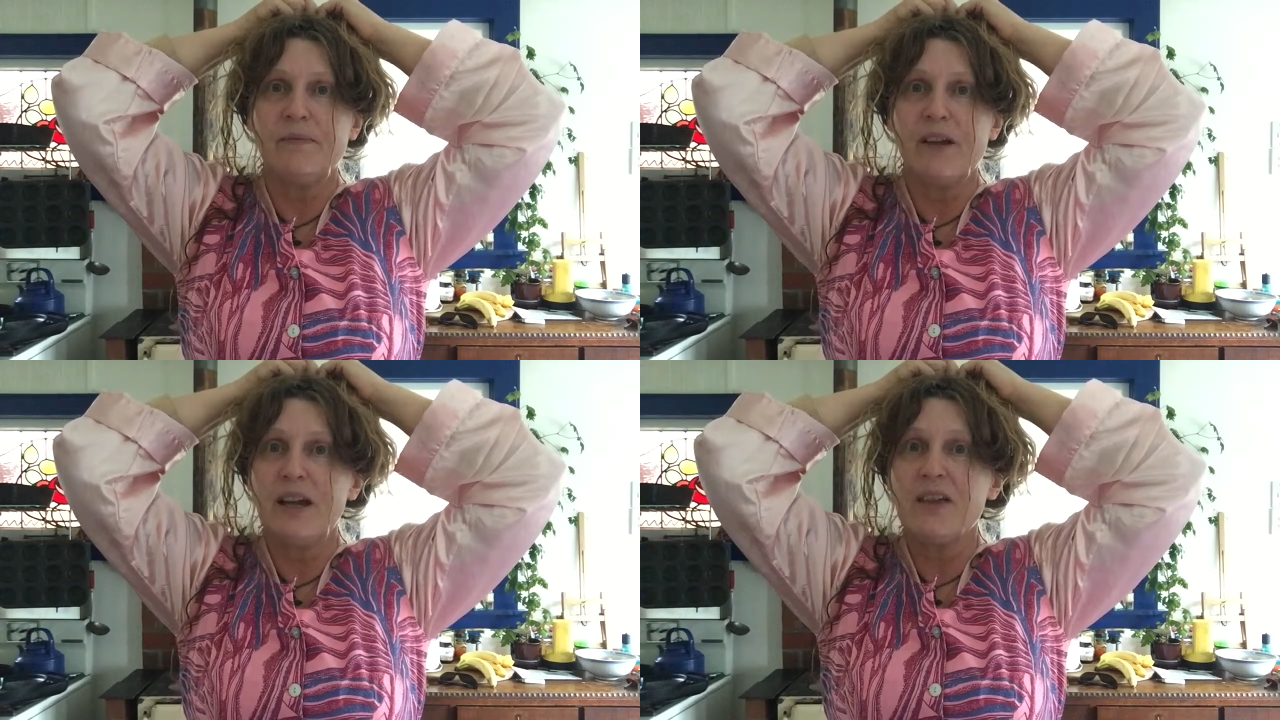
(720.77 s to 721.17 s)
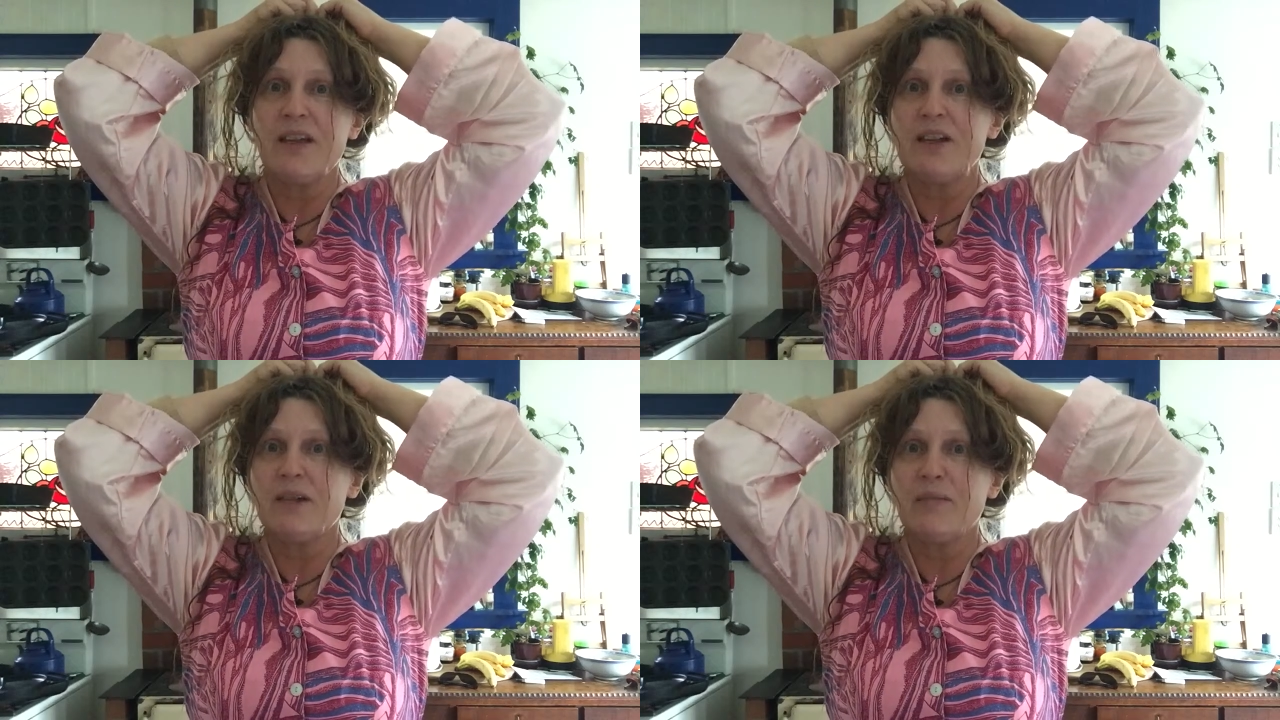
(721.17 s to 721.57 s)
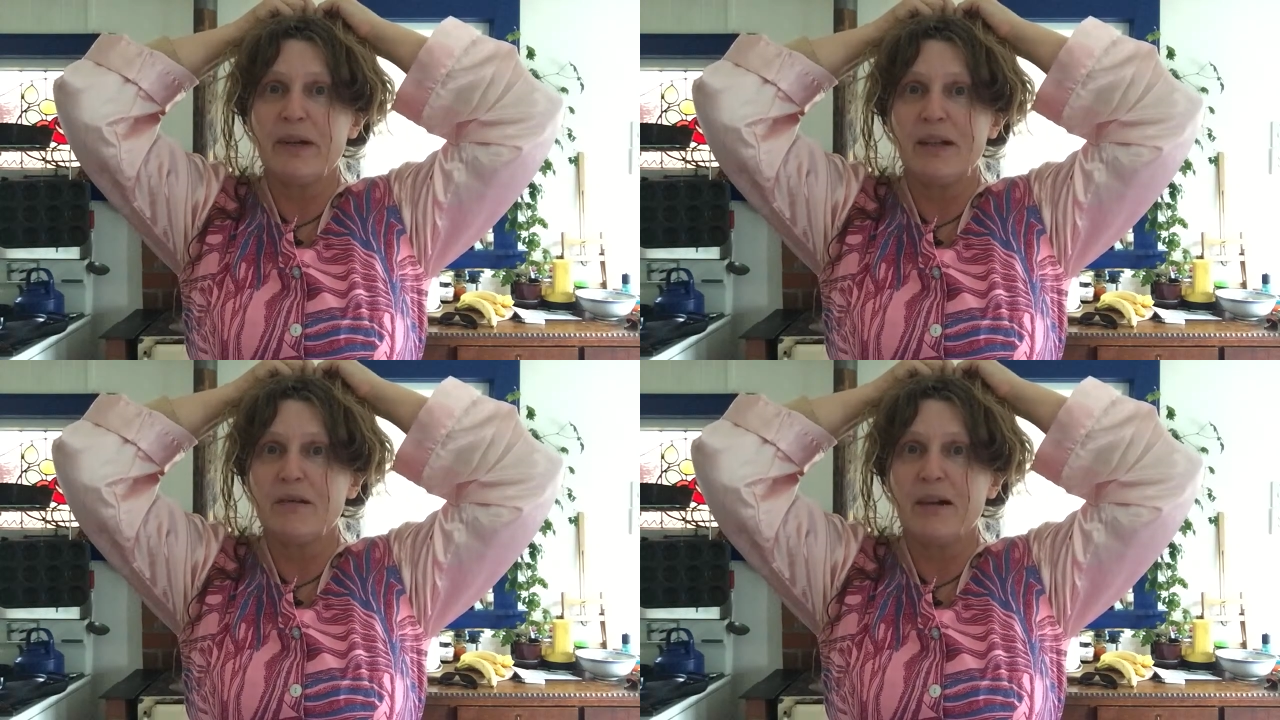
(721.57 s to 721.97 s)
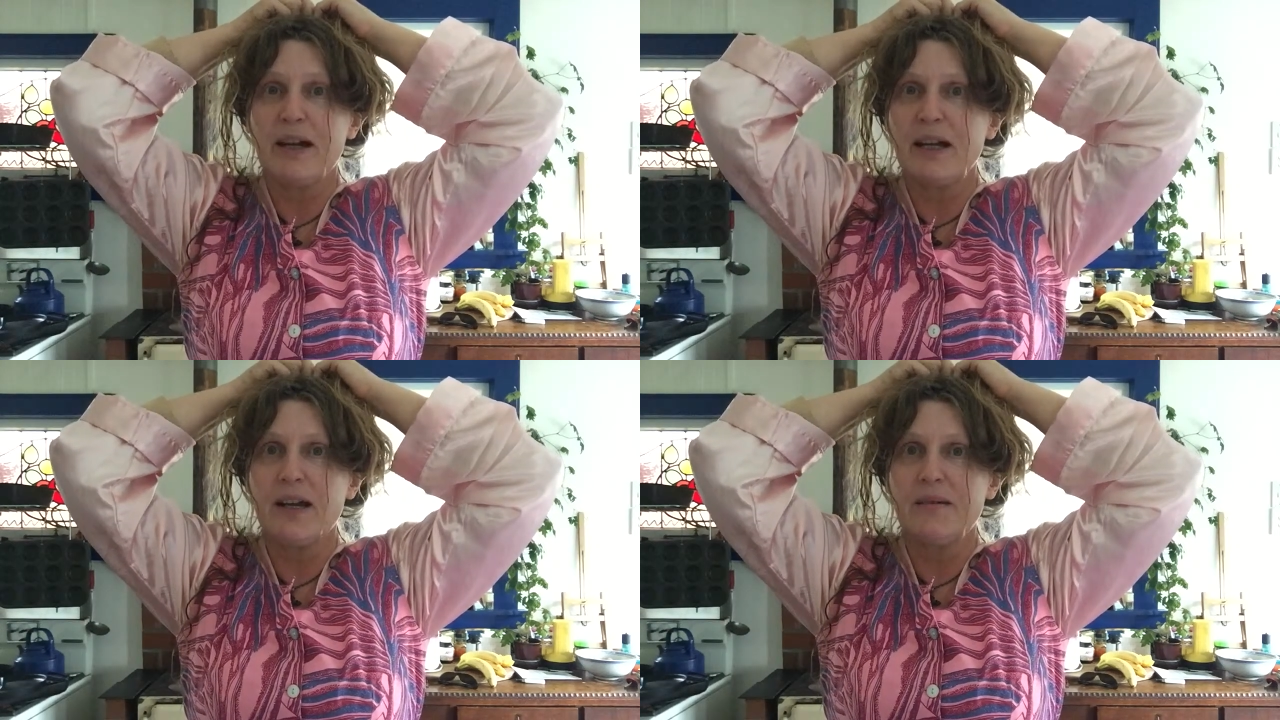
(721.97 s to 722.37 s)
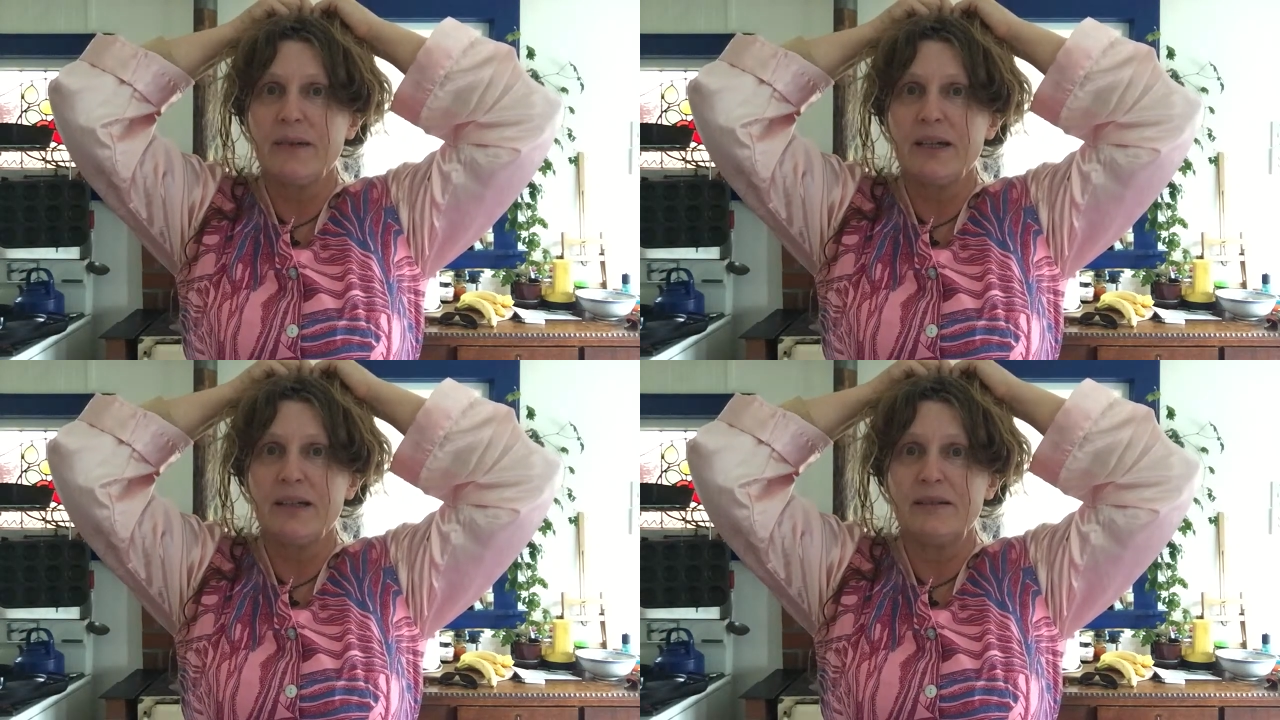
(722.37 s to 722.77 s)
Yeah, and then you can beat the ruck out of
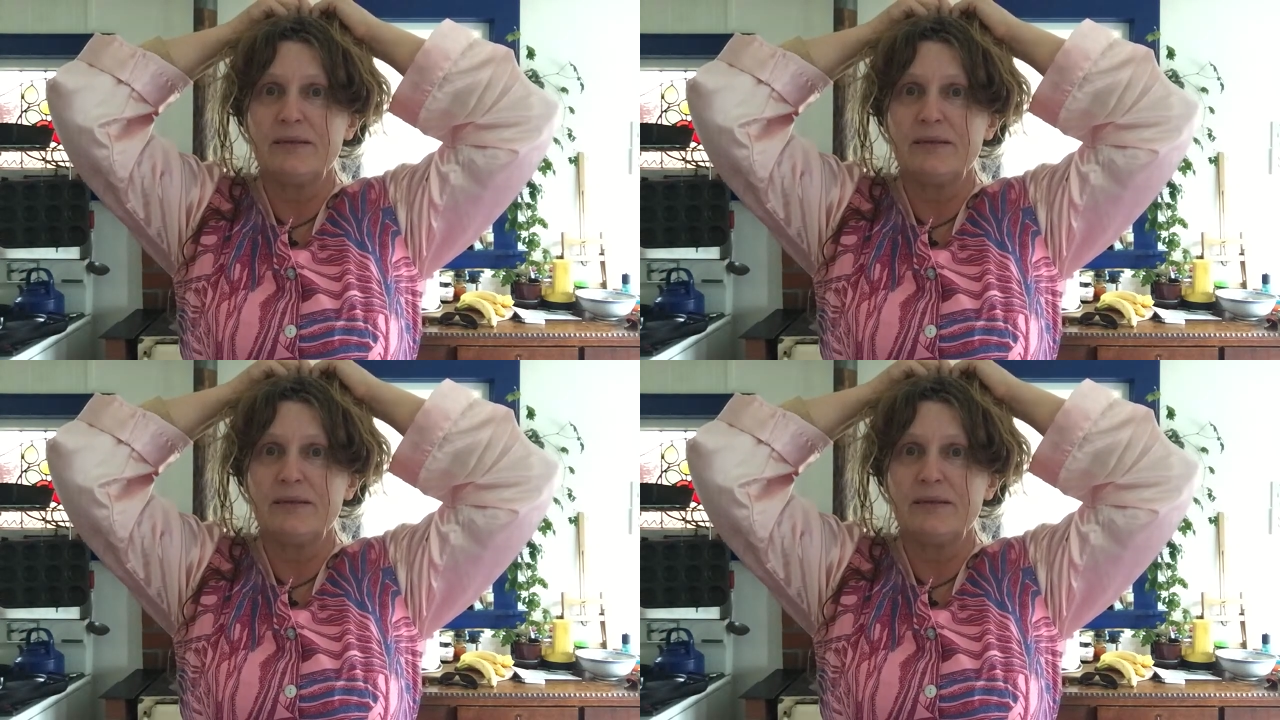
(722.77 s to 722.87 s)
me.